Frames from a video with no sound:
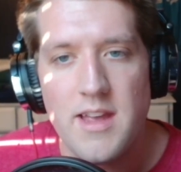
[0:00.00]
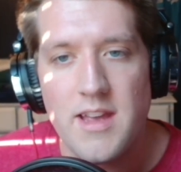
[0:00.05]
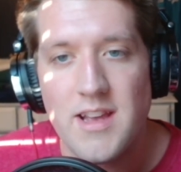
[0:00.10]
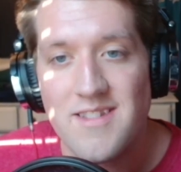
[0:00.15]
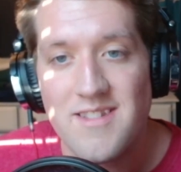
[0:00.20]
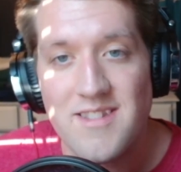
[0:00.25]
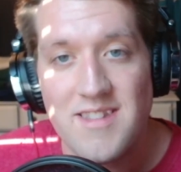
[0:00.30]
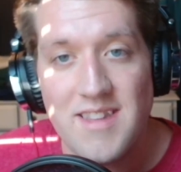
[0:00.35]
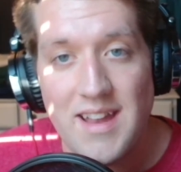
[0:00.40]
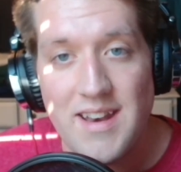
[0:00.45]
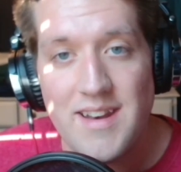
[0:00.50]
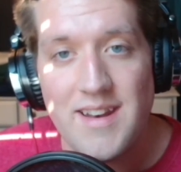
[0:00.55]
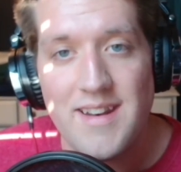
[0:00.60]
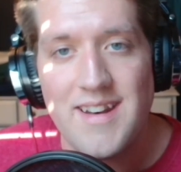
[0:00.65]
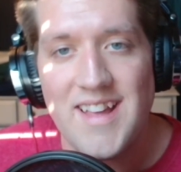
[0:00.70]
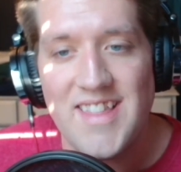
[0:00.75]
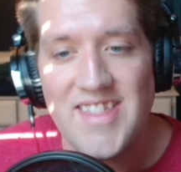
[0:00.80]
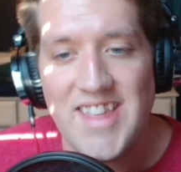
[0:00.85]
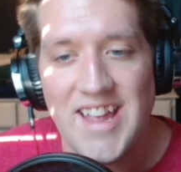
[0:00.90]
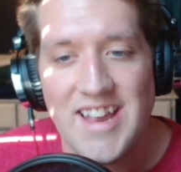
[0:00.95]

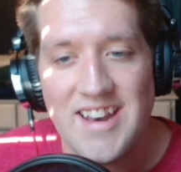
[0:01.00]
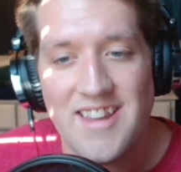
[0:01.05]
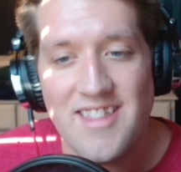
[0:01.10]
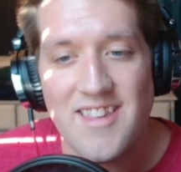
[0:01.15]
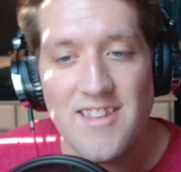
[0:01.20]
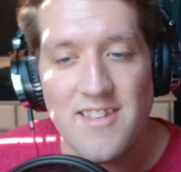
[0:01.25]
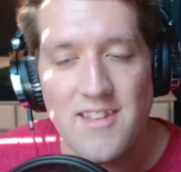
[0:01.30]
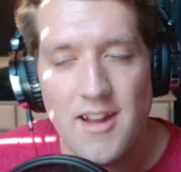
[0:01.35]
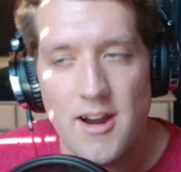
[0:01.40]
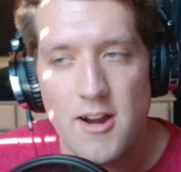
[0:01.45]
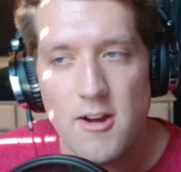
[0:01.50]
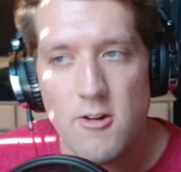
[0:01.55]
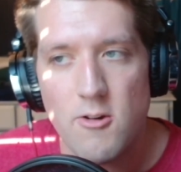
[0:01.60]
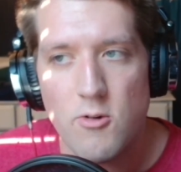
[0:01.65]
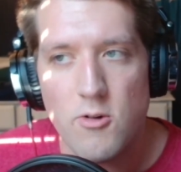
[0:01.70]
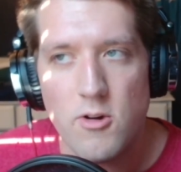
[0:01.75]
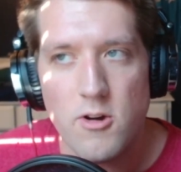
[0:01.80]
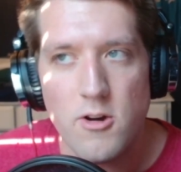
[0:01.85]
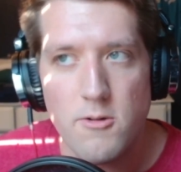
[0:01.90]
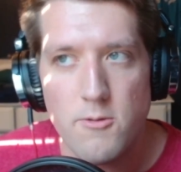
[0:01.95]
extended at the end of this year,
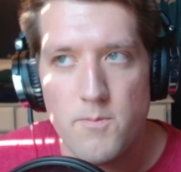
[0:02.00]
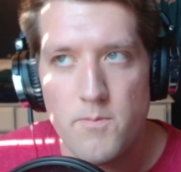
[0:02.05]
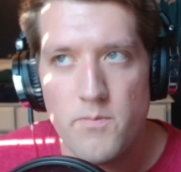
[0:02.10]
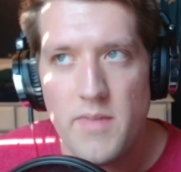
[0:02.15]
or